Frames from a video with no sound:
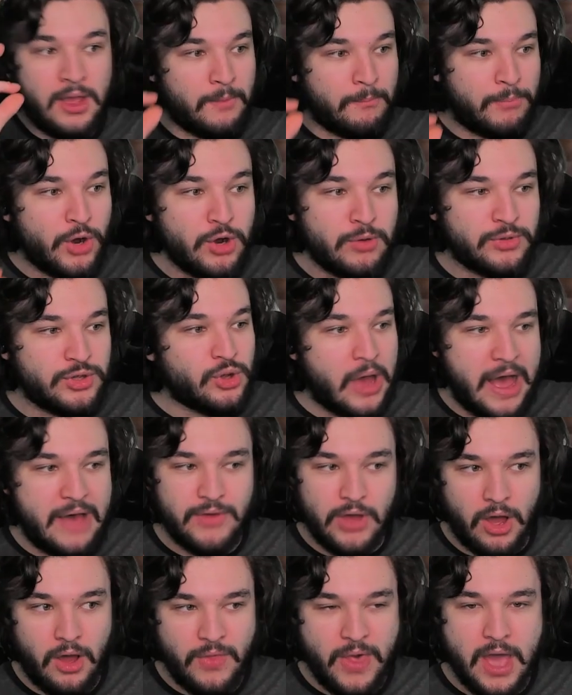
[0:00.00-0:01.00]
boom you have
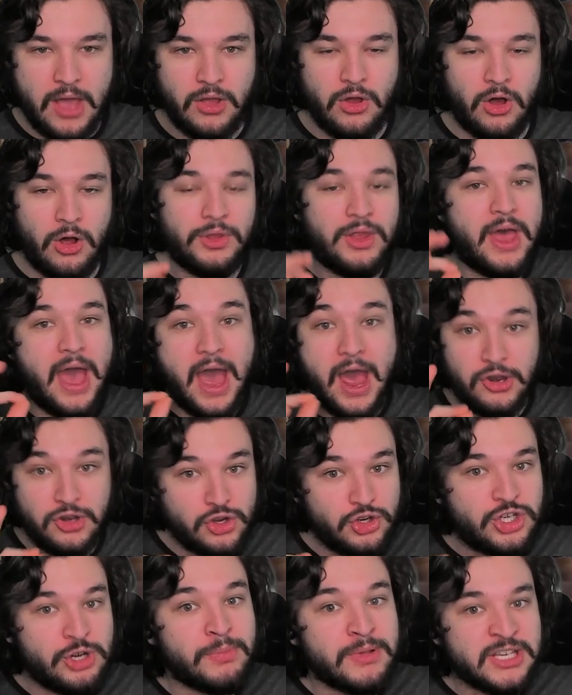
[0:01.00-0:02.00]
all that gold and you
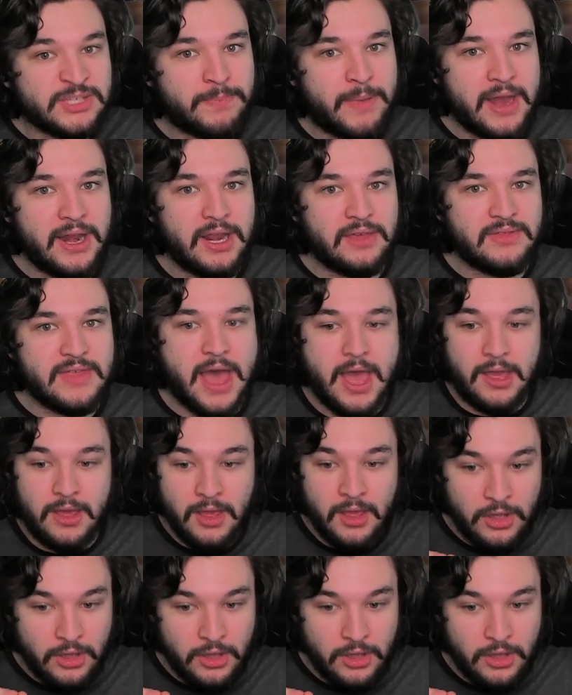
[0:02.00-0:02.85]
should be spending that